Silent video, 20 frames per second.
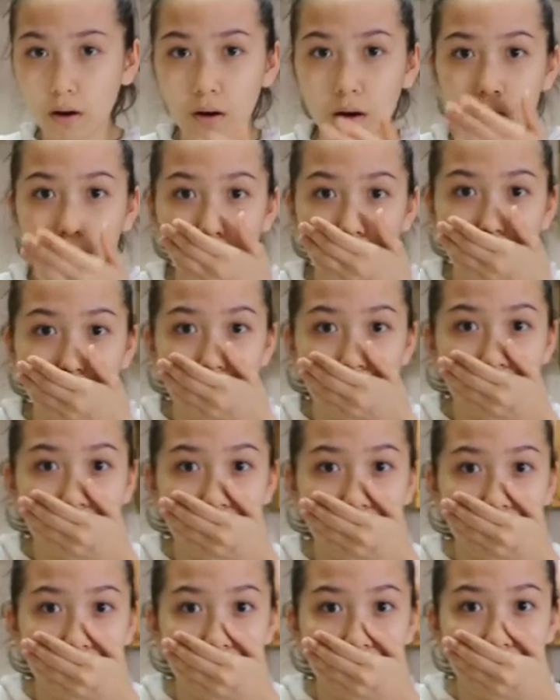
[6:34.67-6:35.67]

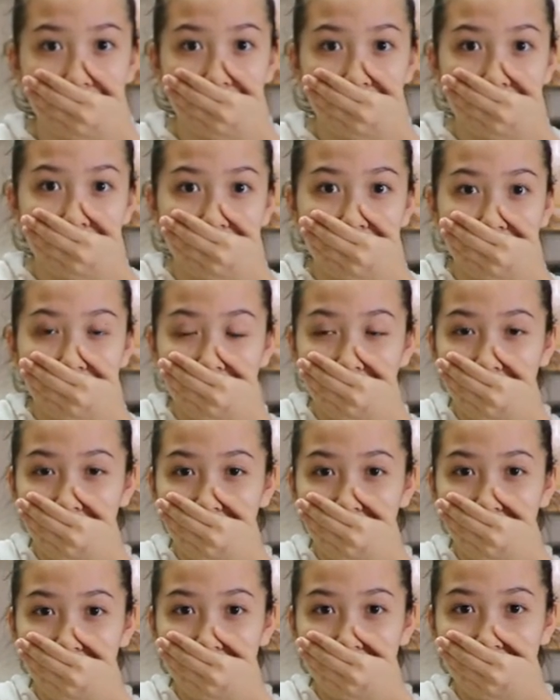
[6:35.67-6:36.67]

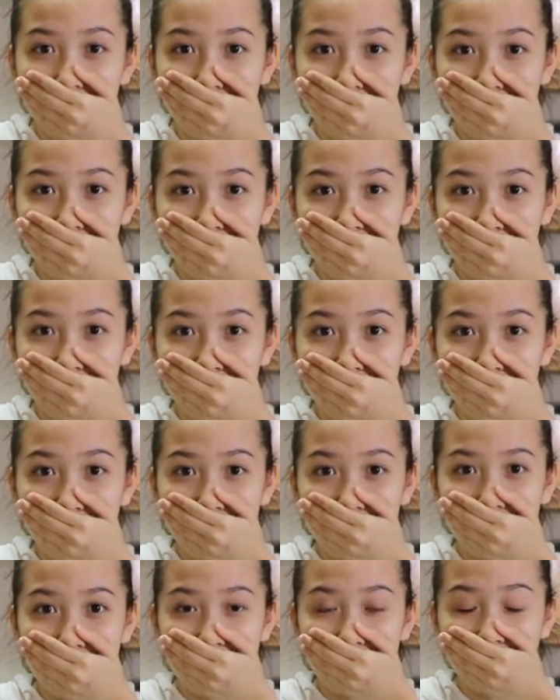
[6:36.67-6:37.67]

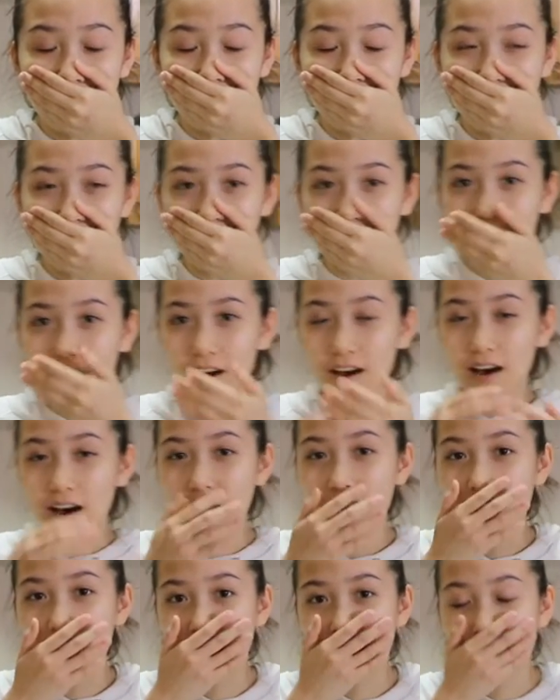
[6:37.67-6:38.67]
(no one is talking)